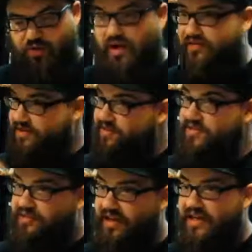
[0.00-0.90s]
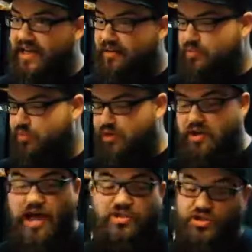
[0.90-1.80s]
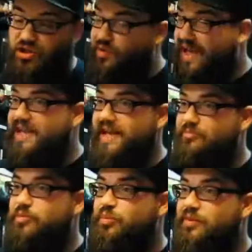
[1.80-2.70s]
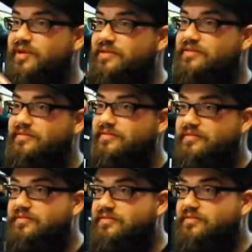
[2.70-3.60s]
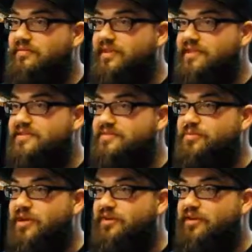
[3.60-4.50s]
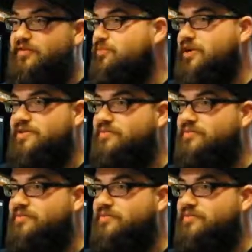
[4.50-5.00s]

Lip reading: obviously, you're not going to have me put it... Actually, you can have me put it into my grave. You might as